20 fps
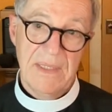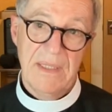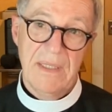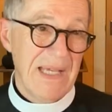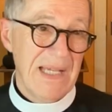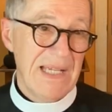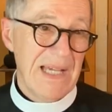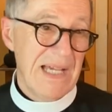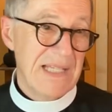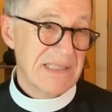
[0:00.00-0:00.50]

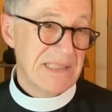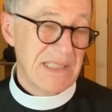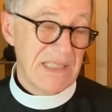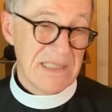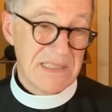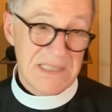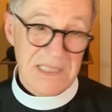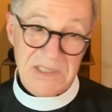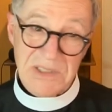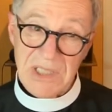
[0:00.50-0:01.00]
as the
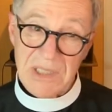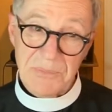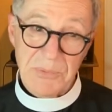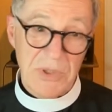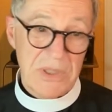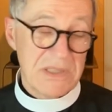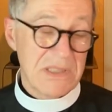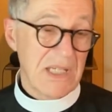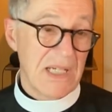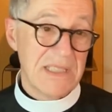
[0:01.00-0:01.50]
assisting
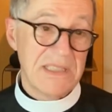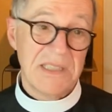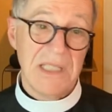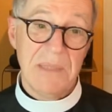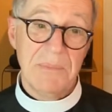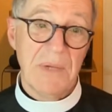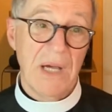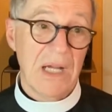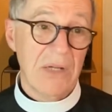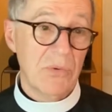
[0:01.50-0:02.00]
priest, I
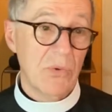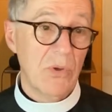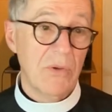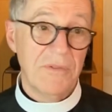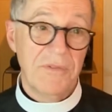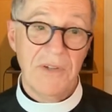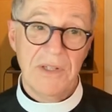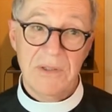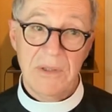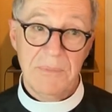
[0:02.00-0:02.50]
see my role
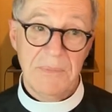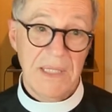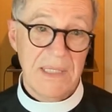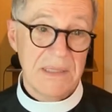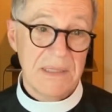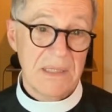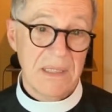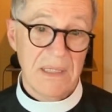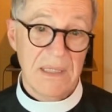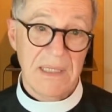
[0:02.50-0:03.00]

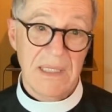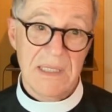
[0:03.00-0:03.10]
fundamentally